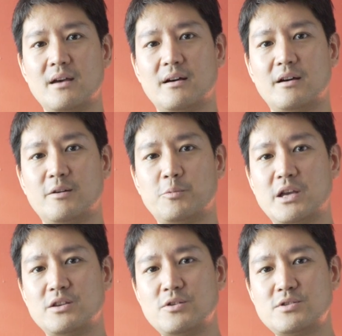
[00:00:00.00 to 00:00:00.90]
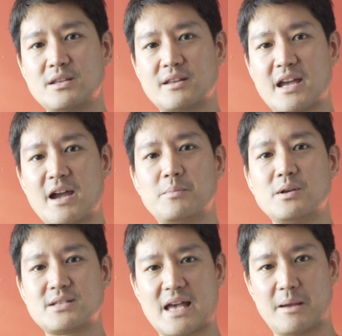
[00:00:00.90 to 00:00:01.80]
We're using the
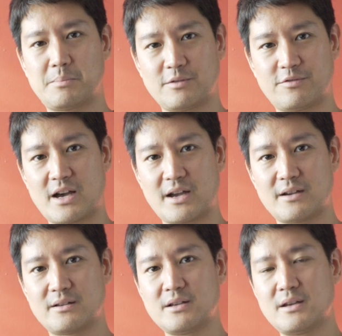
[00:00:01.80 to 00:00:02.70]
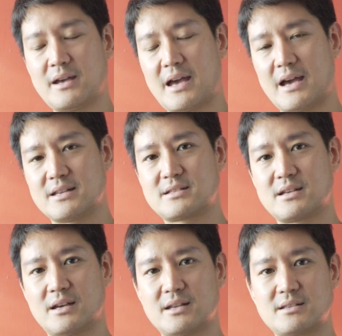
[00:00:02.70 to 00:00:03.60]
camera's amplifier at
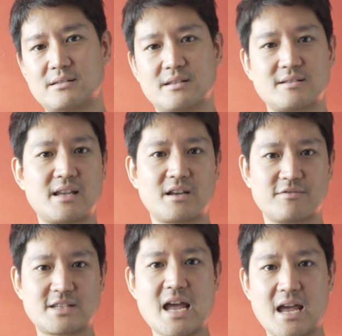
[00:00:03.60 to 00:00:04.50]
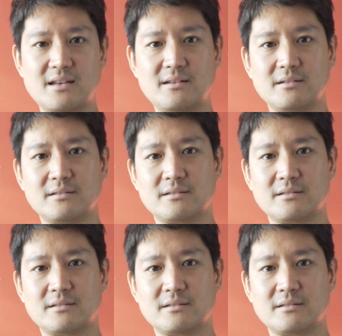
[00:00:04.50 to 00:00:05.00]
the setting of 10,